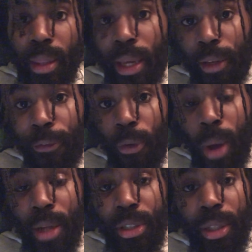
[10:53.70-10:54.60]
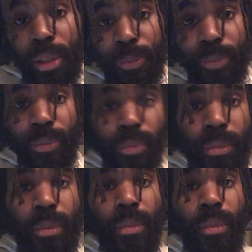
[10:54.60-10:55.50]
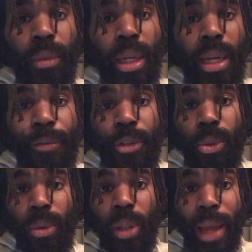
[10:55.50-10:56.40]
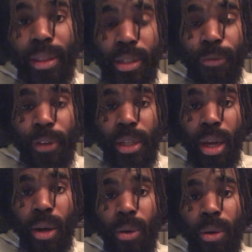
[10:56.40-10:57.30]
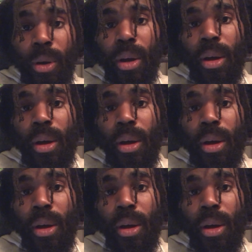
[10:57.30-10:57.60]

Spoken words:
Thank you for watching. If you like this video,